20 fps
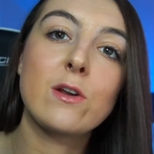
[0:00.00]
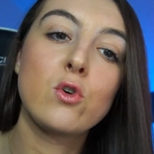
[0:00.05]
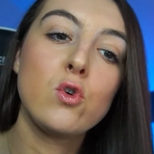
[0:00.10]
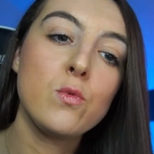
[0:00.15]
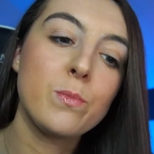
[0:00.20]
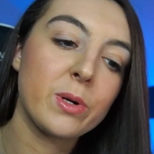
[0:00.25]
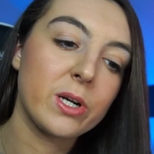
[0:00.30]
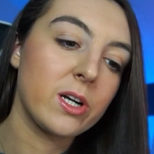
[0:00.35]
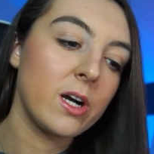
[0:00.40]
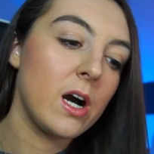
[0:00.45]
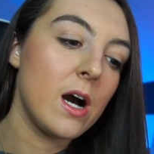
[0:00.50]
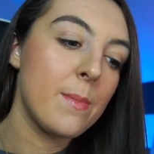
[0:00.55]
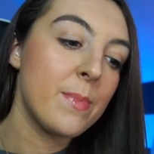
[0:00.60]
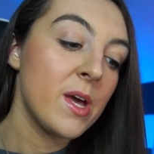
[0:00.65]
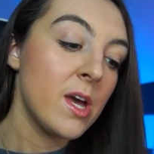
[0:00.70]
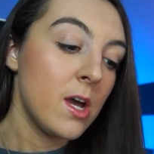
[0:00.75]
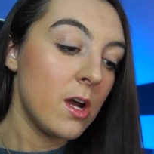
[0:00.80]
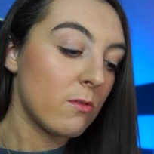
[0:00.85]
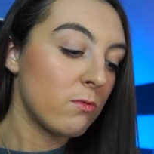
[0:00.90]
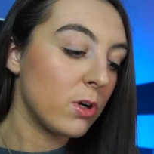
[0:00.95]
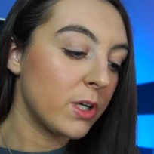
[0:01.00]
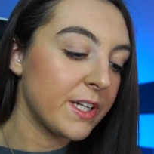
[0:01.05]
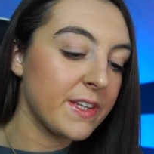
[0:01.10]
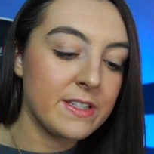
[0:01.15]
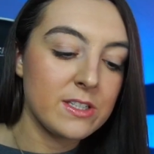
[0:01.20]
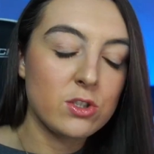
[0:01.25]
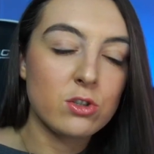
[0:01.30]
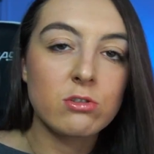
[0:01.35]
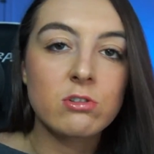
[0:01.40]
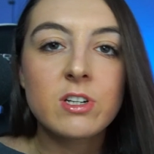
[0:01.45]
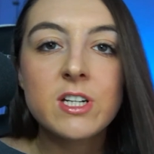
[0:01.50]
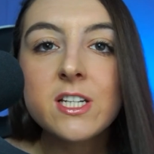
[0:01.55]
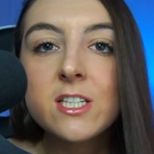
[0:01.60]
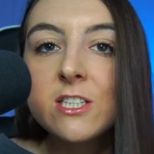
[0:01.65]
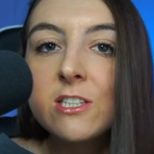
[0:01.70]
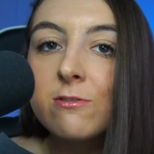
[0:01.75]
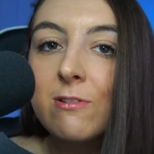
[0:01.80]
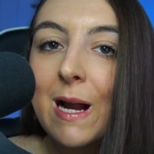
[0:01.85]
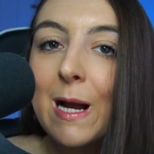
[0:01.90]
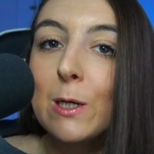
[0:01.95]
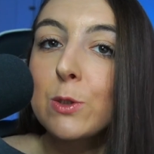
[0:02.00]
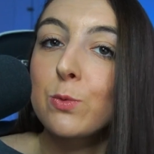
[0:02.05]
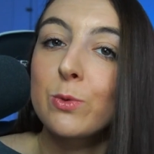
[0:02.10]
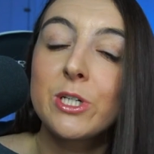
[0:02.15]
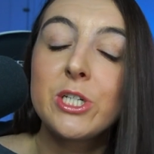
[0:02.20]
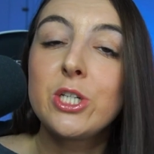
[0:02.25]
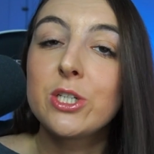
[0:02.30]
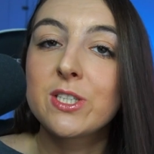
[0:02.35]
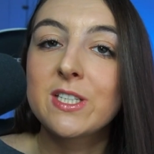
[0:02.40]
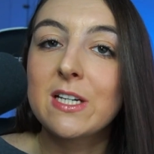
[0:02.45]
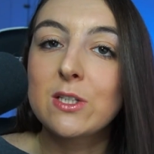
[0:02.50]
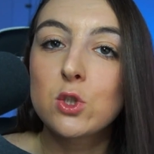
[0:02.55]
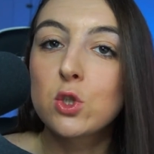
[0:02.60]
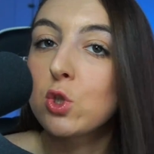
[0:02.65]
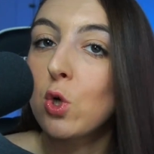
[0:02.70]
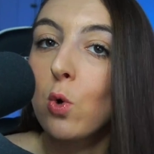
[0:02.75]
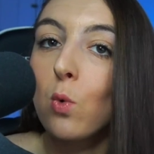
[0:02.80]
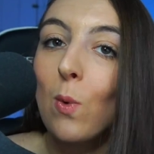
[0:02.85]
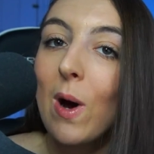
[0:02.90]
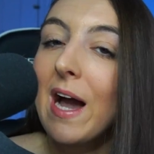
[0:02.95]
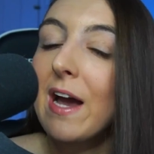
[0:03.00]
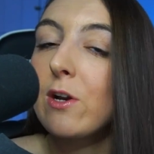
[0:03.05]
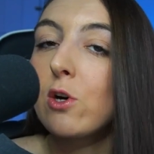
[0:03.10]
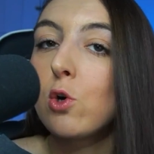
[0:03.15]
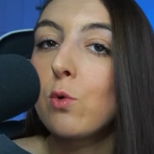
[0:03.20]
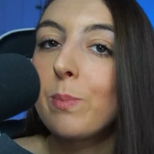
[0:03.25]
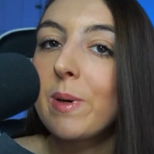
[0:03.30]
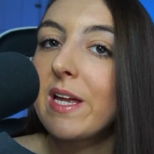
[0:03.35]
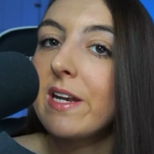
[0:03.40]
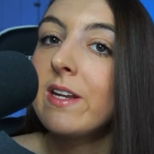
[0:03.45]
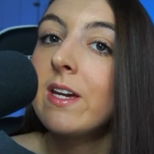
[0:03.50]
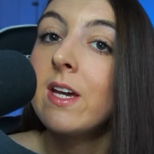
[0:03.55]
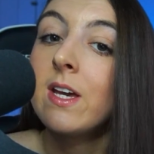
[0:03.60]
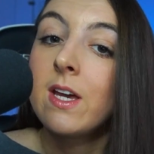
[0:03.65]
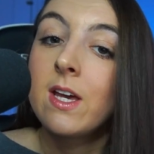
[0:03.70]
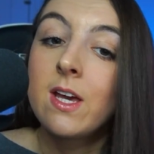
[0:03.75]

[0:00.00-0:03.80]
Cooper Kupp running these crazy routes where he just gets so wide open.